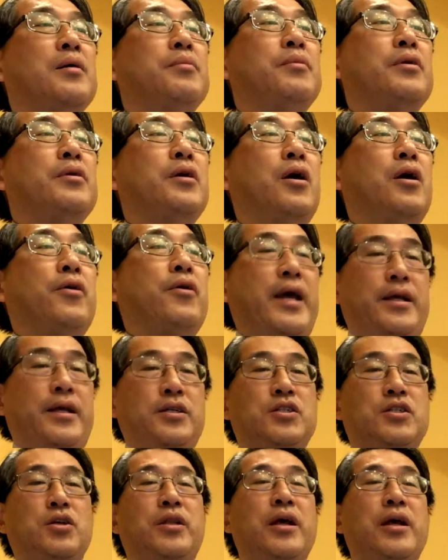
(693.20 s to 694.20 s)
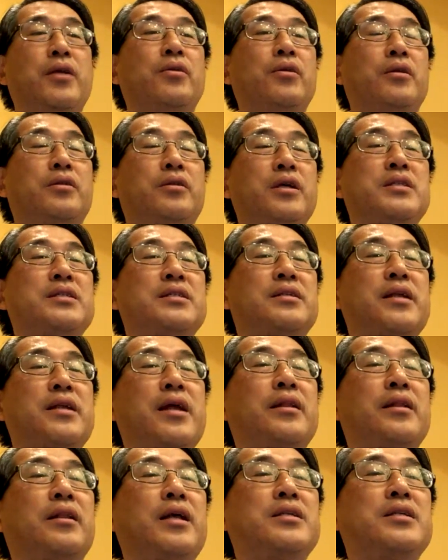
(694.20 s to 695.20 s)
Okay, so then this
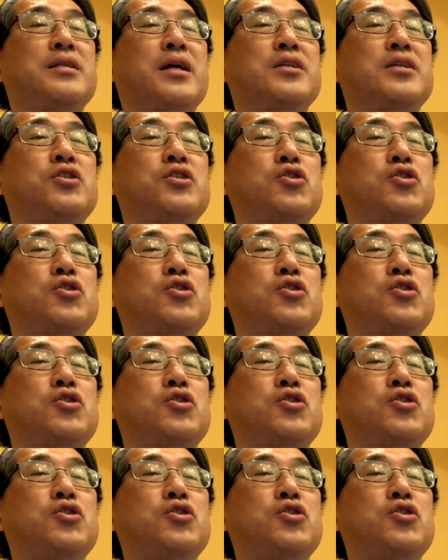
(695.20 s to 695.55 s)
leads us